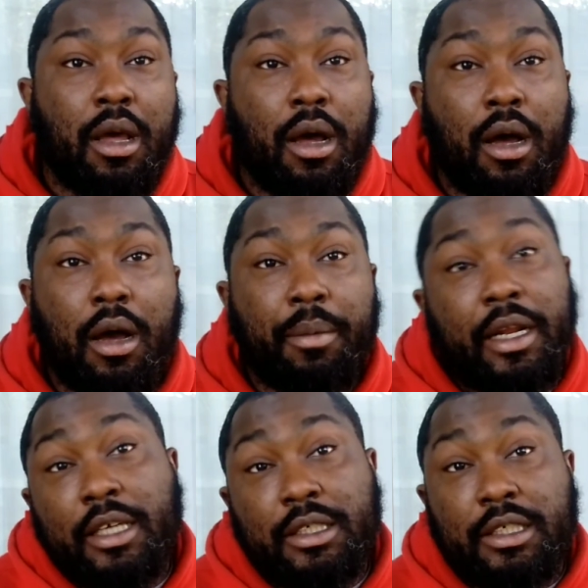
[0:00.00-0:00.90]
And
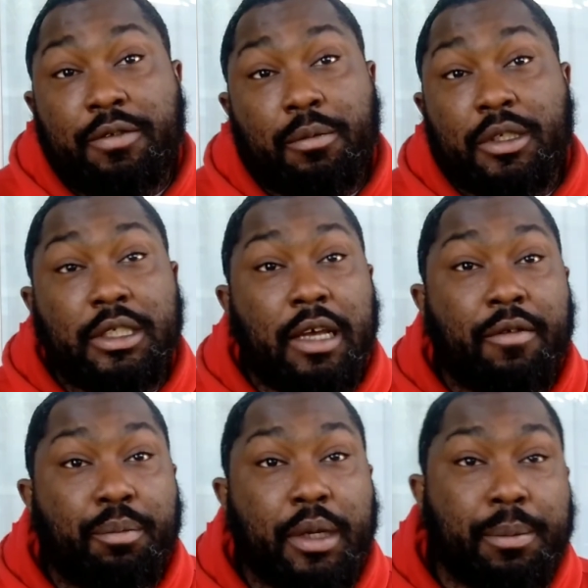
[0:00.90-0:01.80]
that's just from the 7
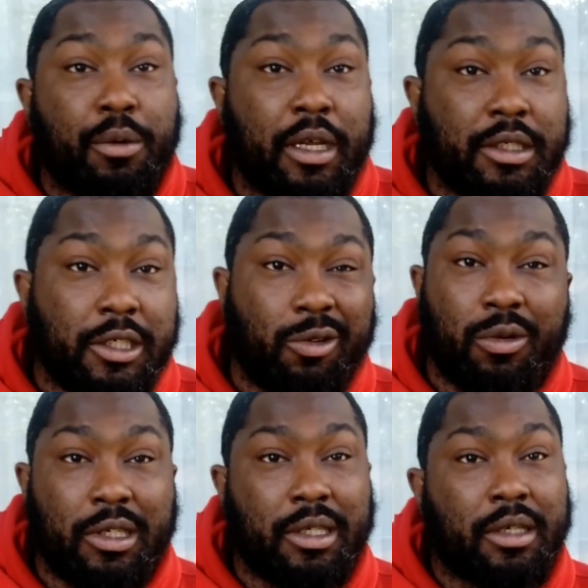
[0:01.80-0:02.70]
people that
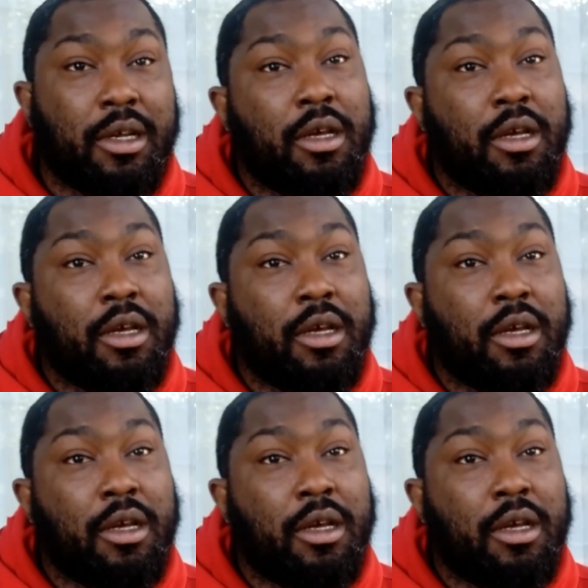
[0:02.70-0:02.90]
generally,